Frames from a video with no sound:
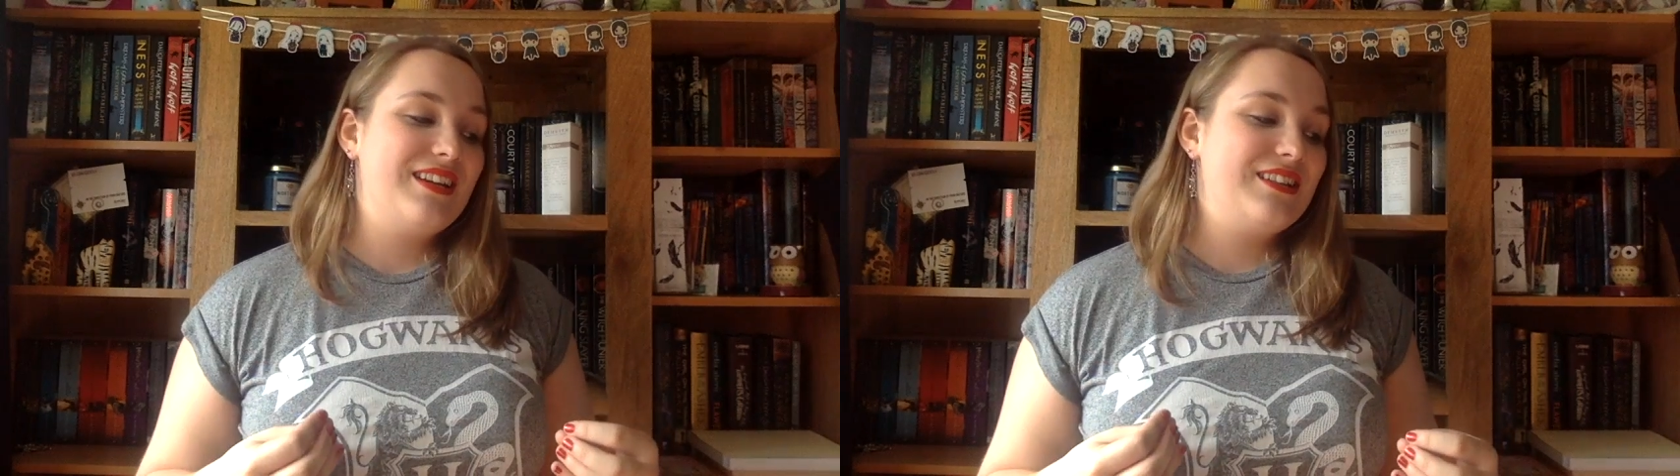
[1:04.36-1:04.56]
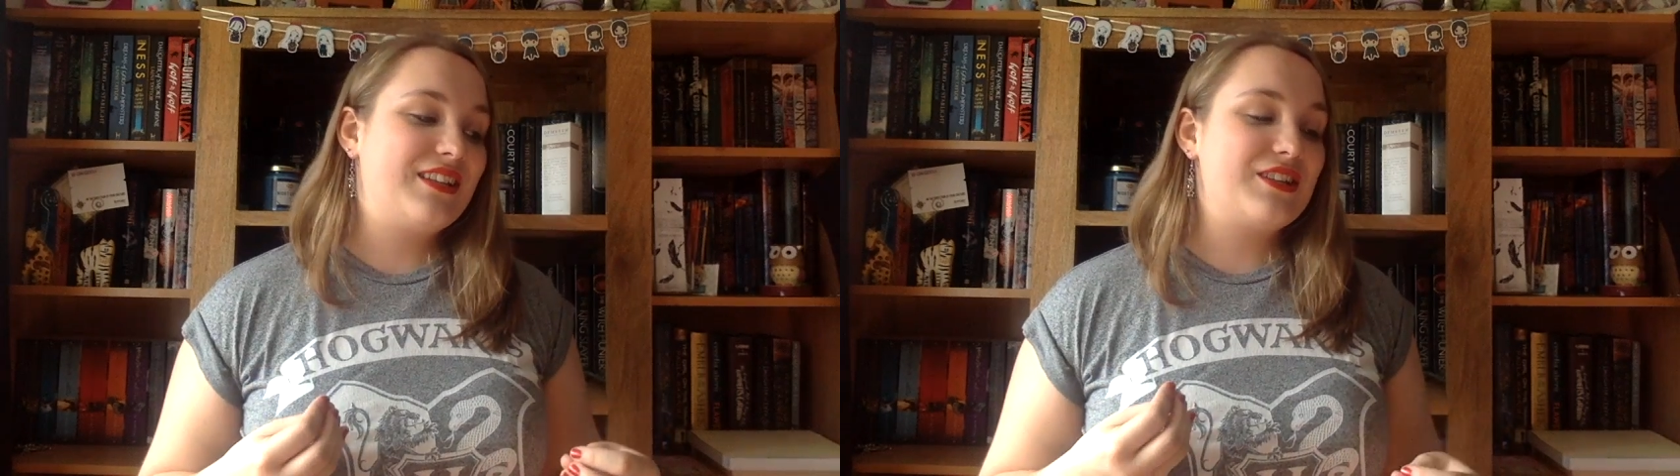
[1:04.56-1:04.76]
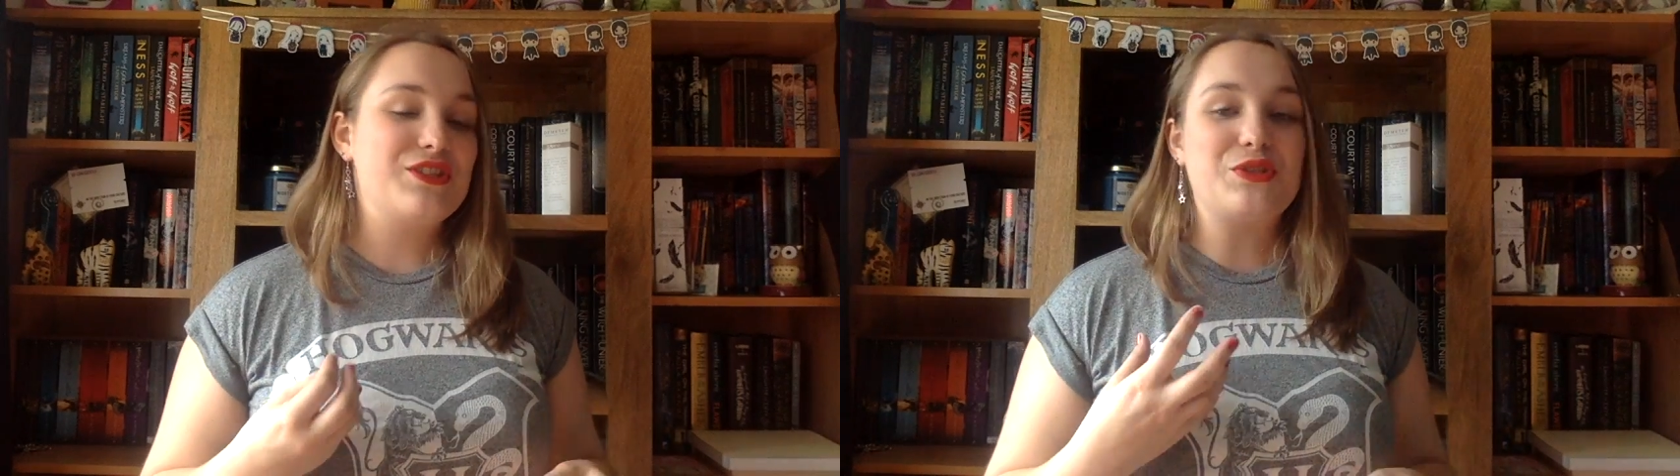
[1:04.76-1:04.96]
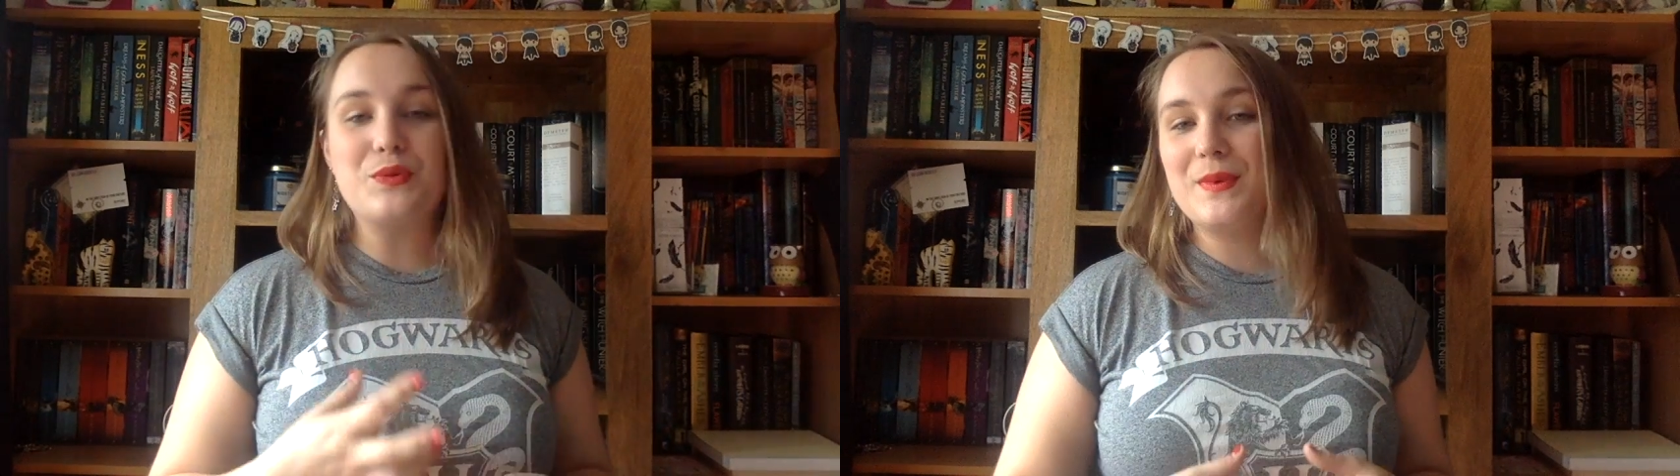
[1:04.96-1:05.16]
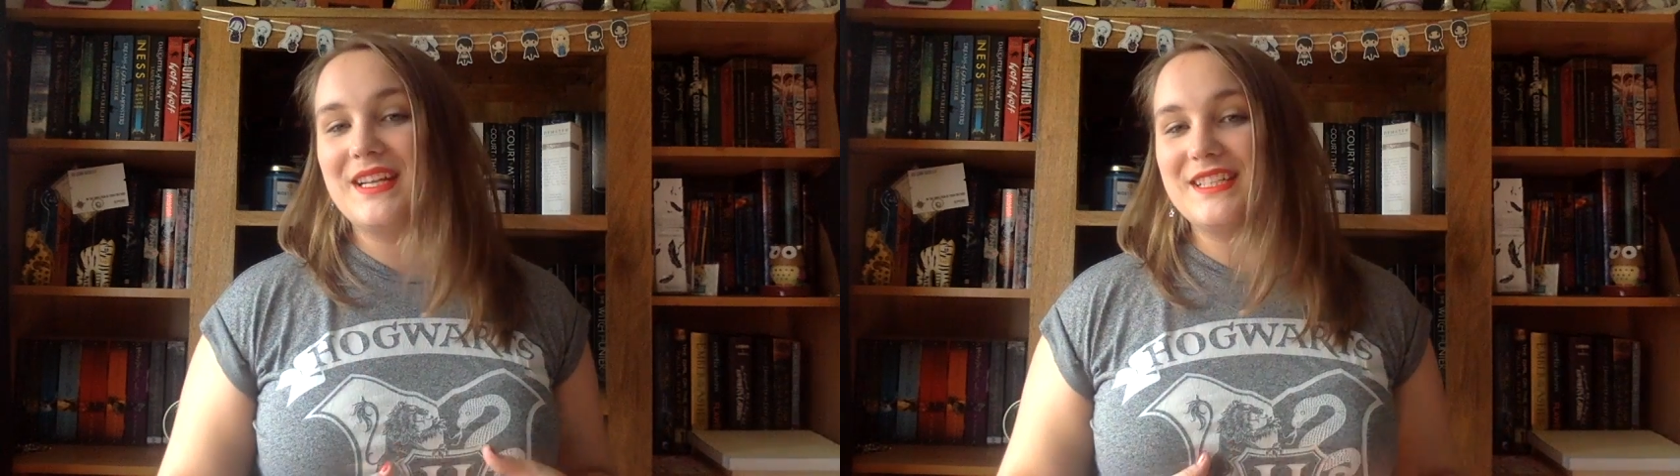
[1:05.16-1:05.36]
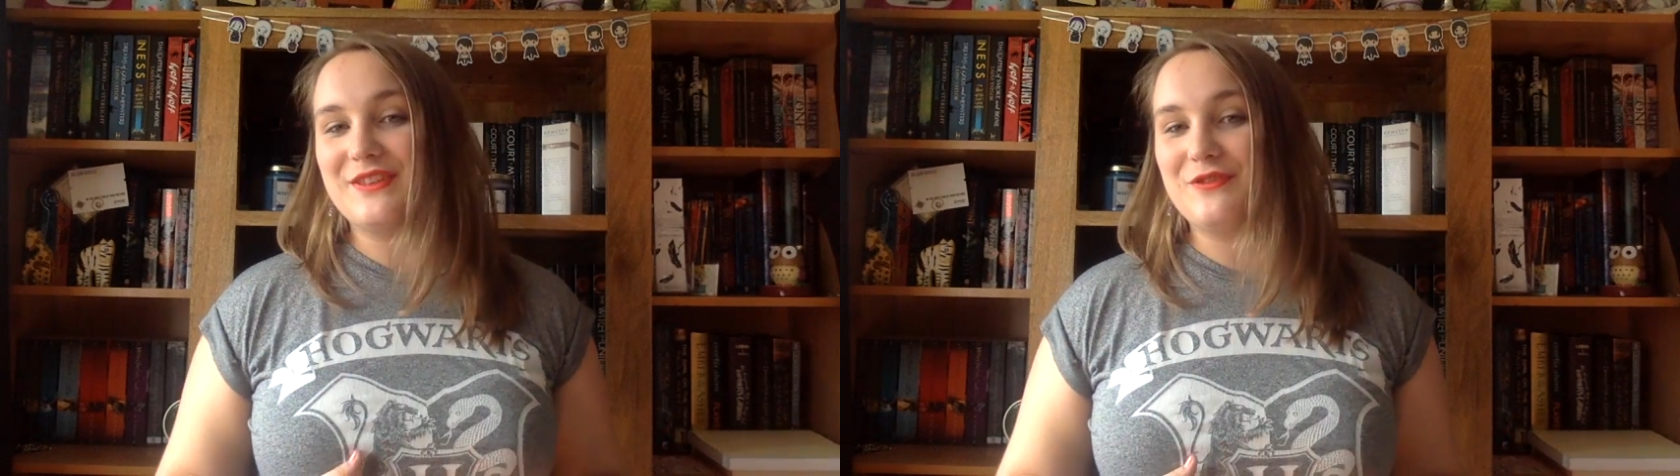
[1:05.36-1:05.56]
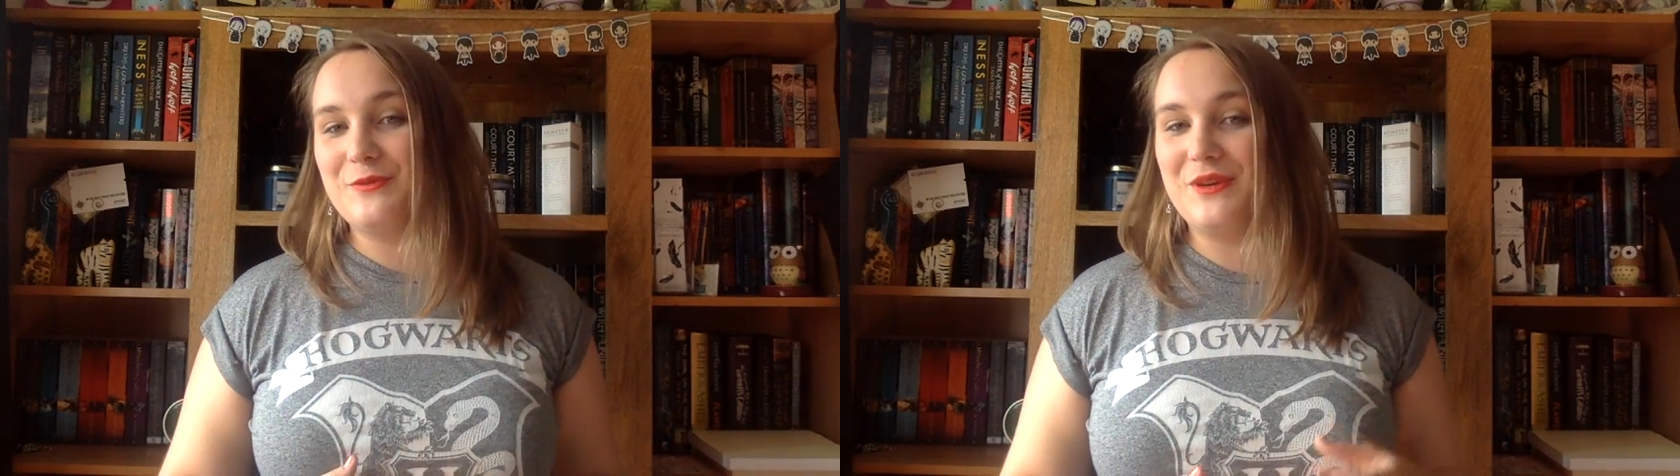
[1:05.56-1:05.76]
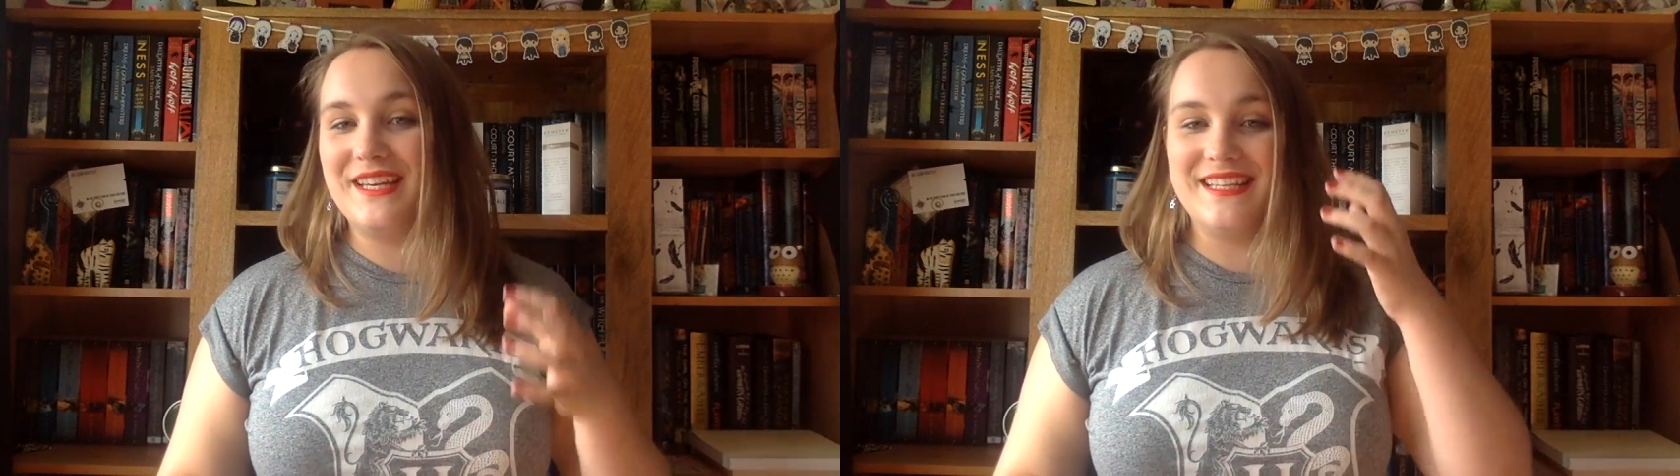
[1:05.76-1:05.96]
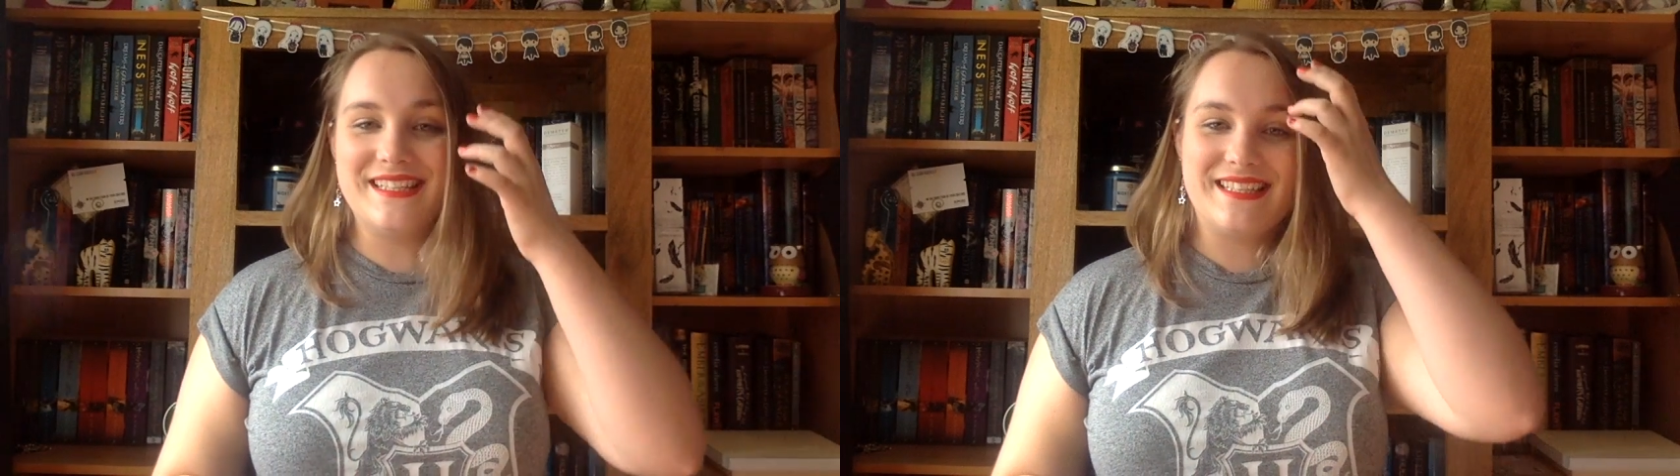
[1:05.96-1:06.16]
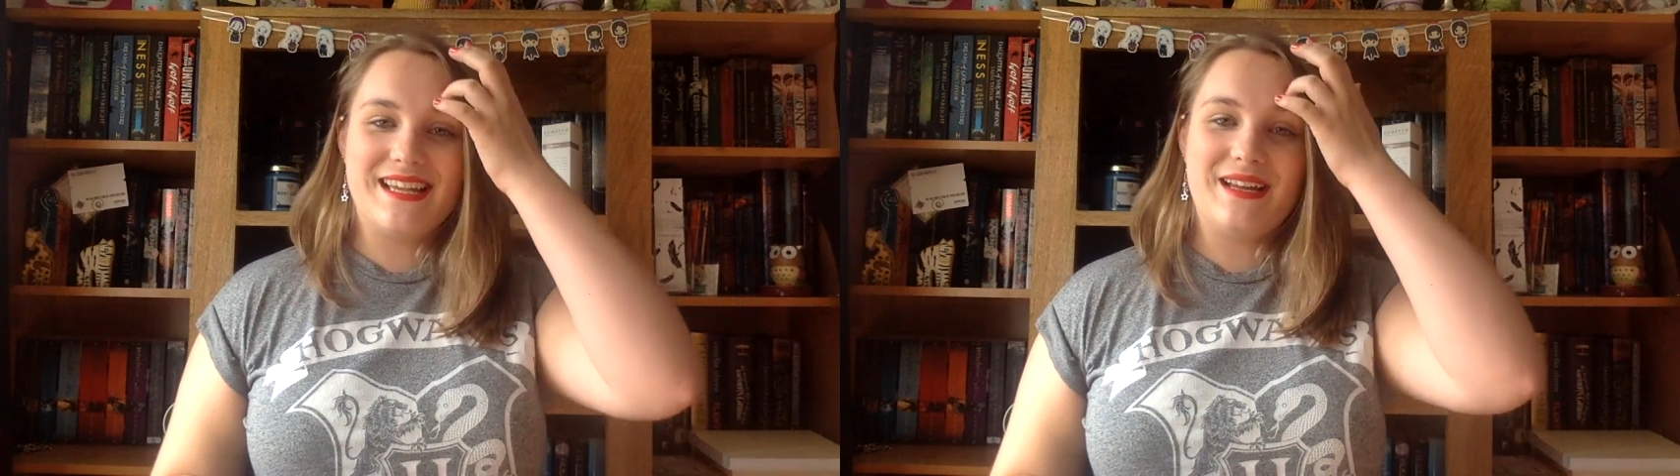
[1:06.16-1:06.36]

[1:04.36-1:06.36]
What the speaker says: done so many different ways.